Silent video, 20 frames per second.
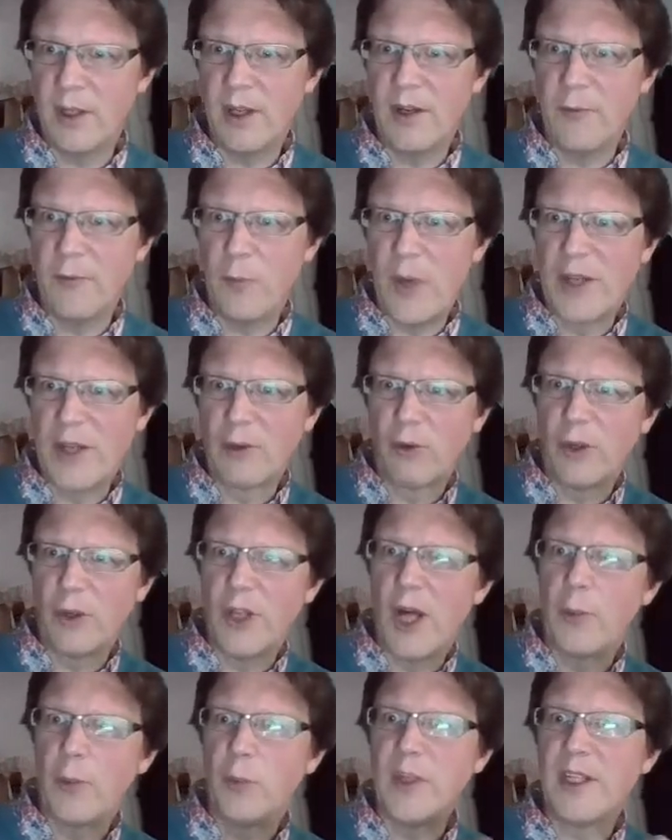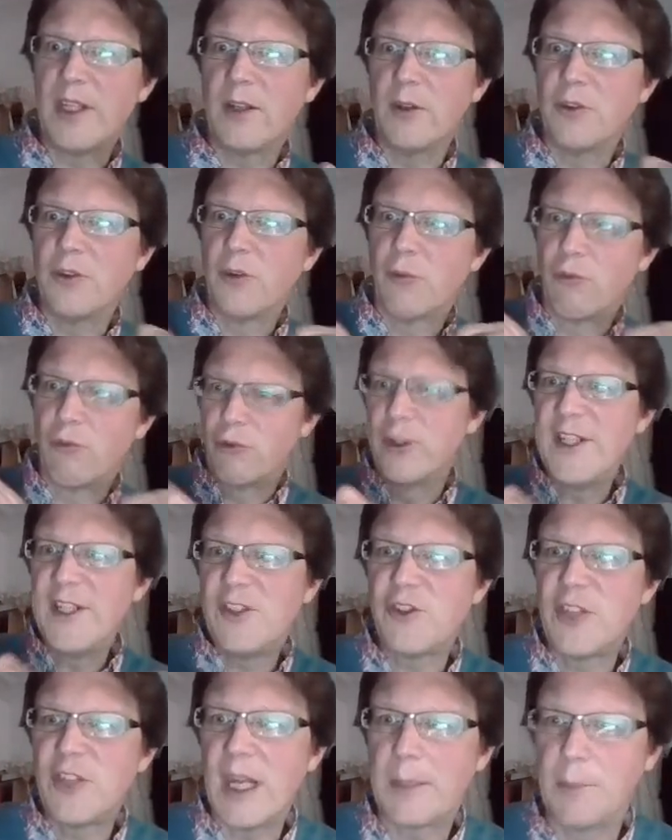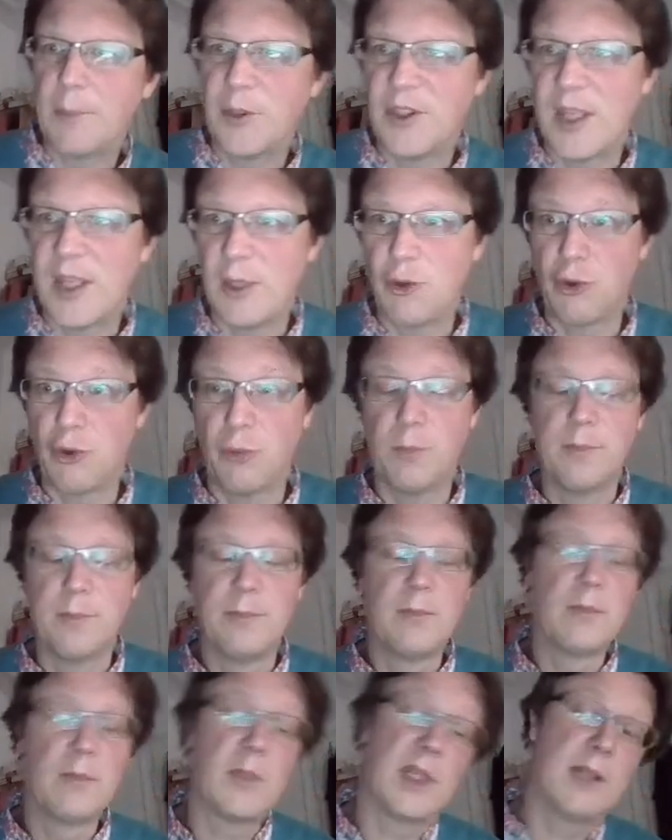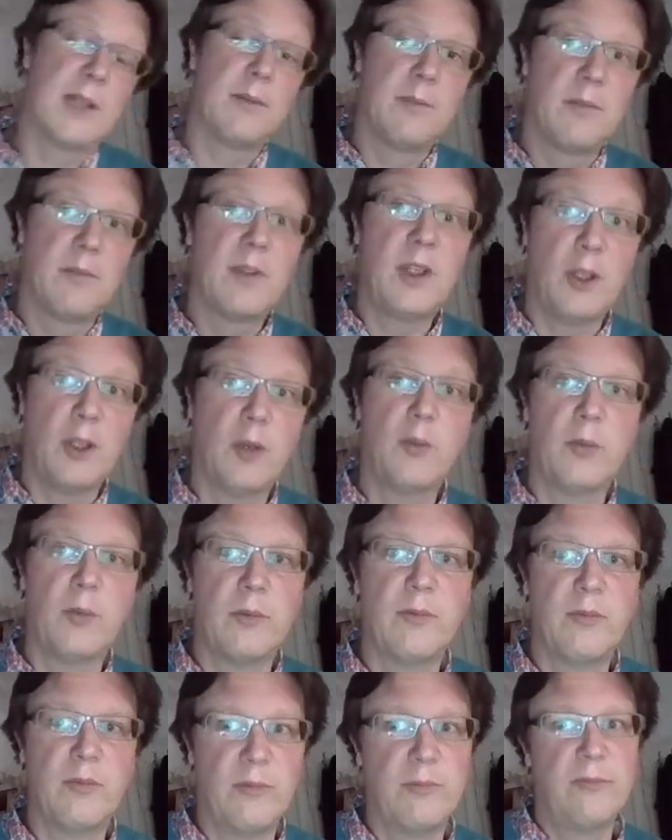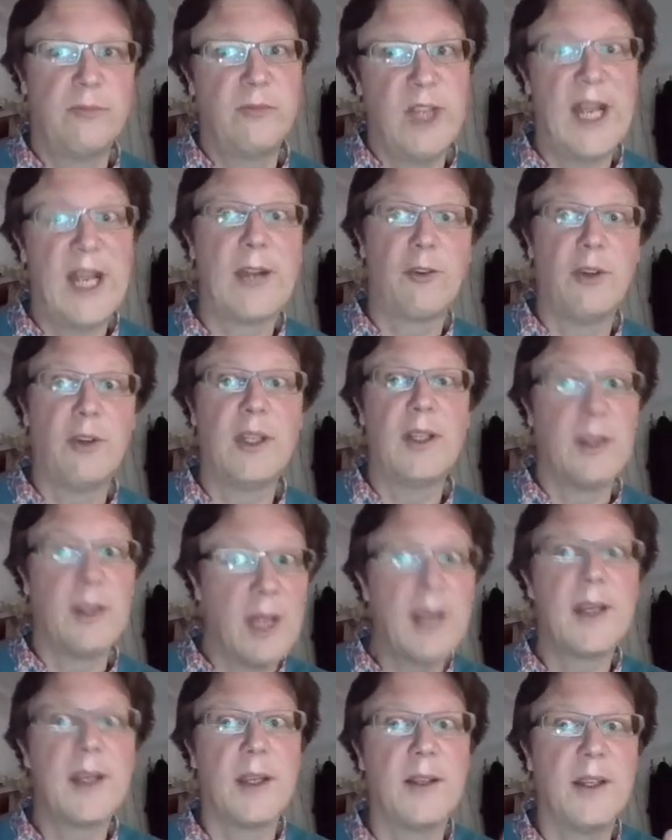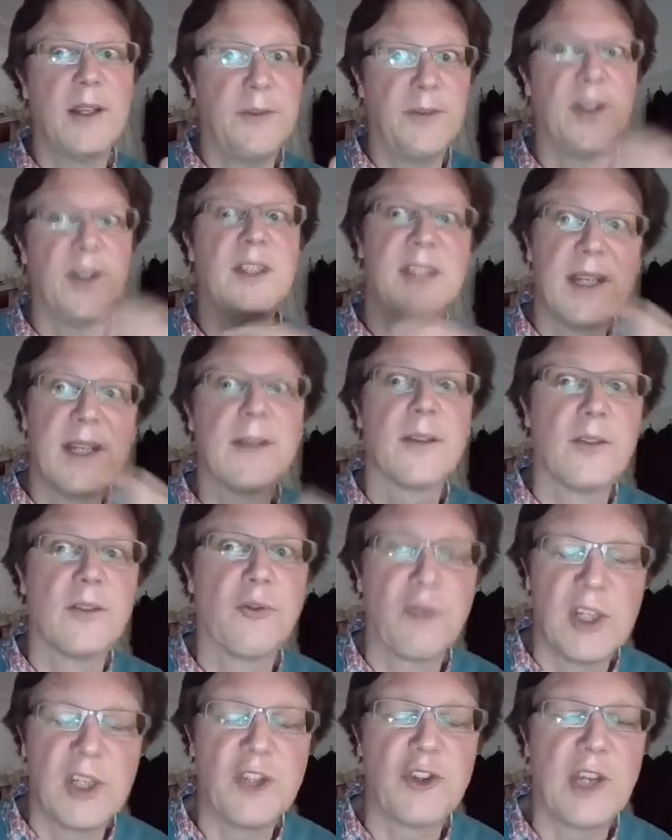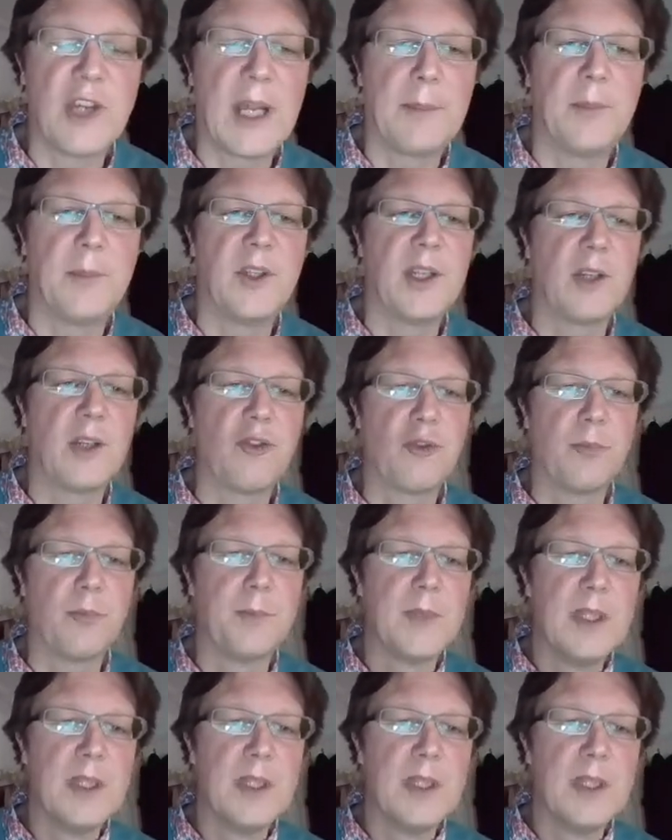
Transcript: whether or not we could reach that potential. And, we actually like it if it didn't reach that potential.